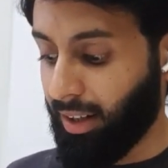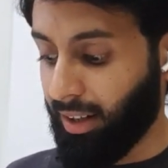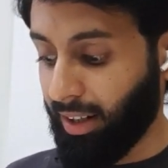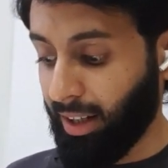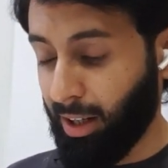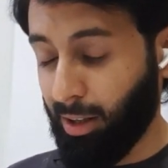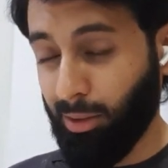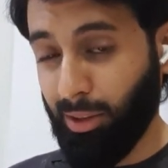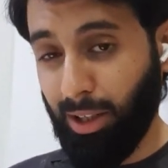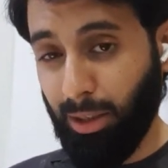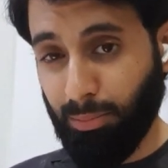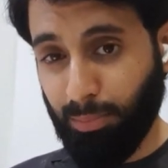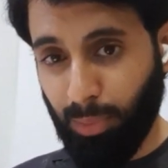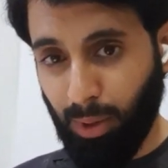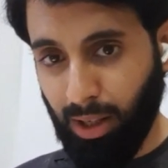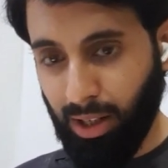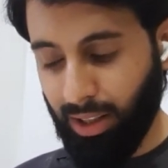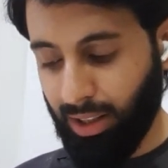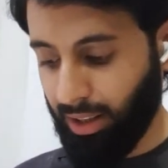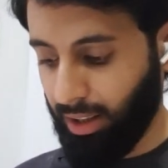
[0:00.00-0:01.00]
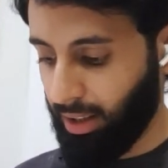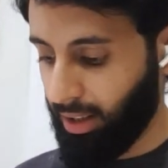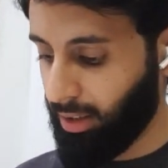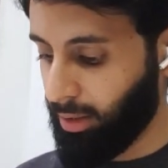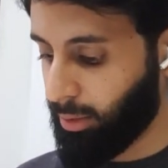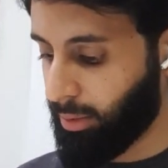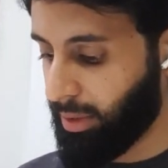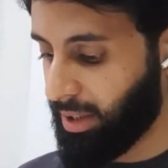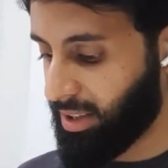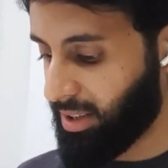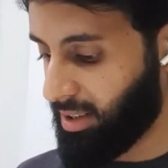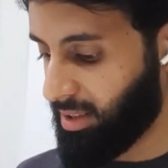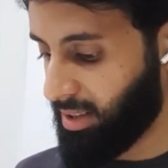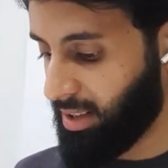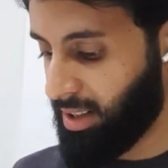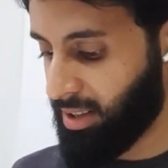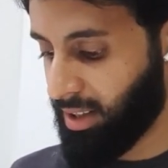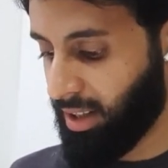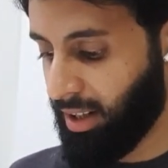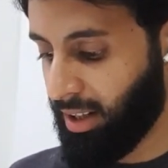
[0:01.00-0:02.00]
Now in part A, the question is
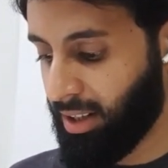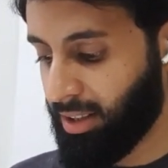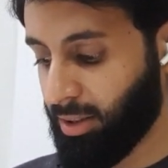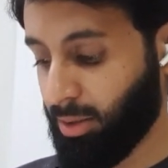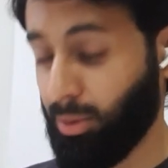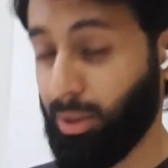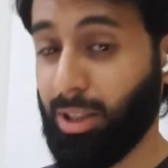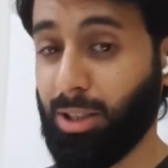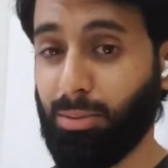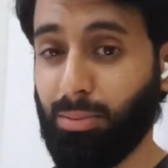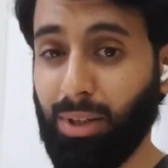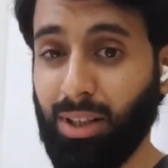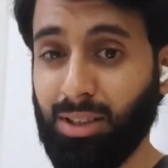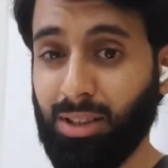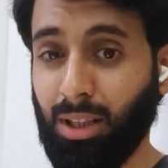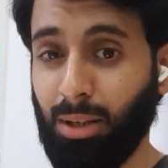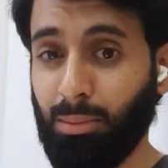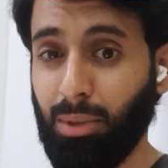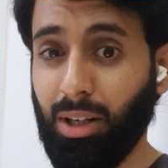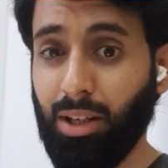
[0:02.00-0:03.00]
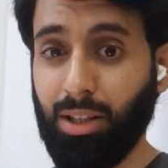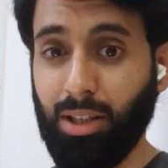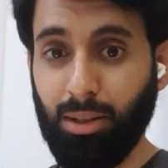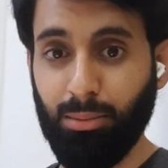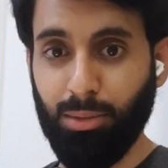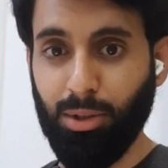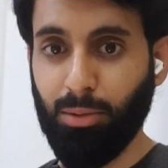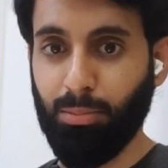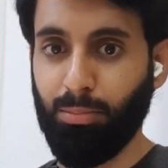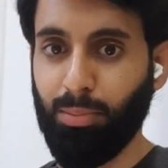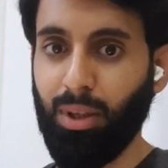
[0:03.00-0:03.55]
asking us to express them in terms of